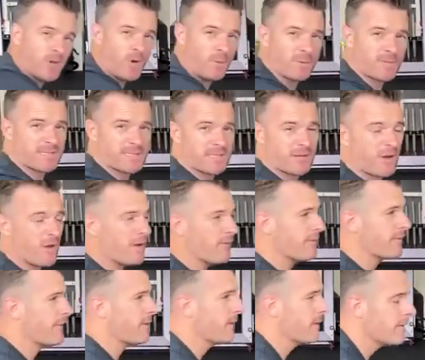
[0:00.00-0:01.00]
the opposite
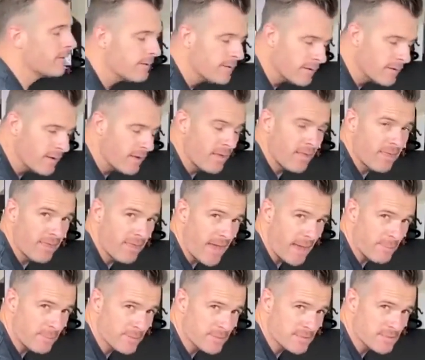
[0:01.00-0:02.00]
of
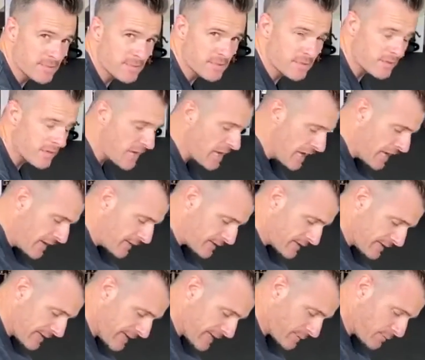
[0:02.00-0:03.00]
that position.
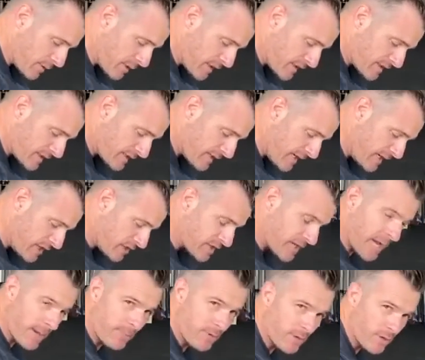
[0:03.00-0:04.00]
So there's my
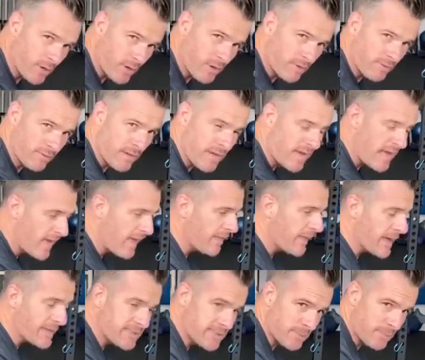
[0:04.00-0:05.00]
C-shaped curve.
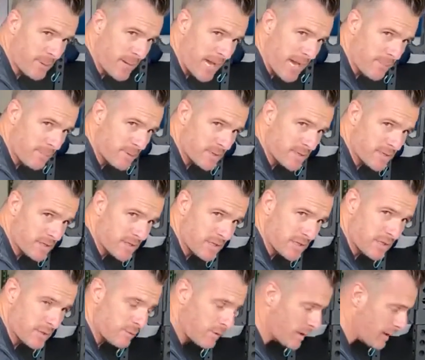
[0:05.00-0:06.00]
That's the bad
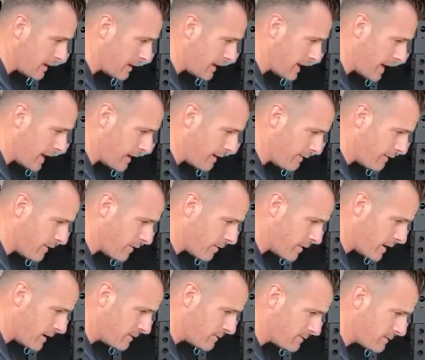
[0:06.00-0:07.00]
position you want. That if
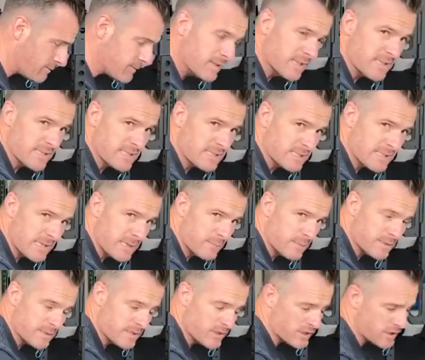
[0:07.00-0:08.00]
you're in a
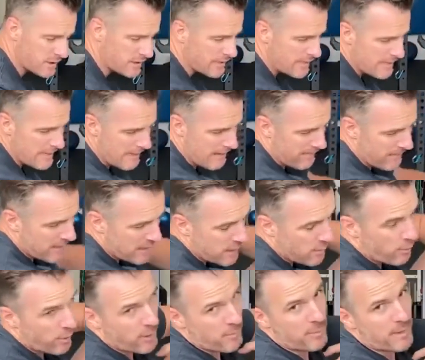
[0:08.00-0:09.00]
sitting position,
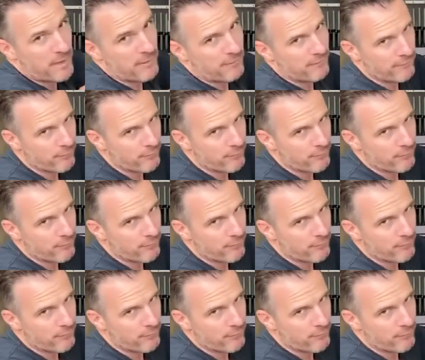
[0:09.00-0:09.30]
you want to be